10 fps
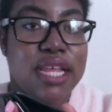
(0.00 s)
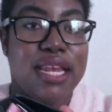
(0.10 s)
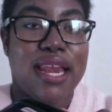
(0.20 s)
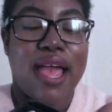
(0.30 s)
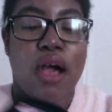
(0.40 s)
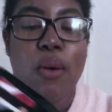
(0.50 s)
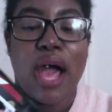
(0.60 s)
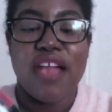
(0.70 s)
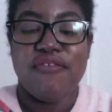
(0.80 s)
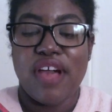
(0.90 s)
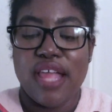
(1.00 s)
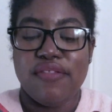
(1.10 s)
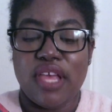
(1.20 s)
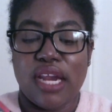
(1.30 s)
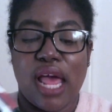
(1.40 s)
Now I find
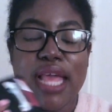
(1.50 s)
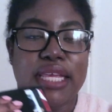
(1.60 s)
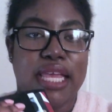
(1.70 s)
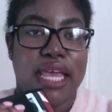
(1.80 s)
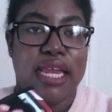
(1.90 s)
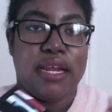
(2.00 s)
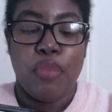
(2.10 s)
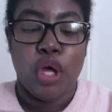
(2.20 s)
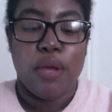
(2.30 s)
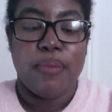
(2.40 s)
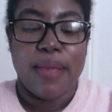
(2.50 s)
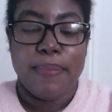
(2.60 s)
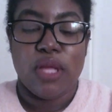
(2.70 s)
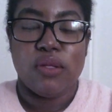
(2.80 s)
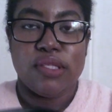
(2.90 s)
that I can put my
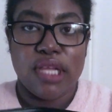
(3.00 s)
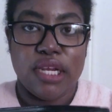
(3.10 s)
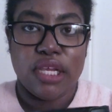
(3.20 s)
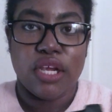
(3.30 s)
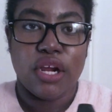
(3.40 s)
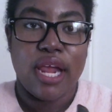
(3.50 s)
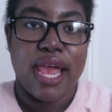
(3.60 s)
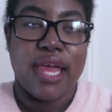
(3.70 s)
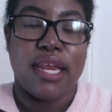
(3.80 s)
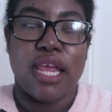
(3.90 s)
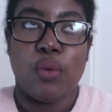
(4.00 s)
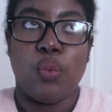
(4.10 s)
bills in here and it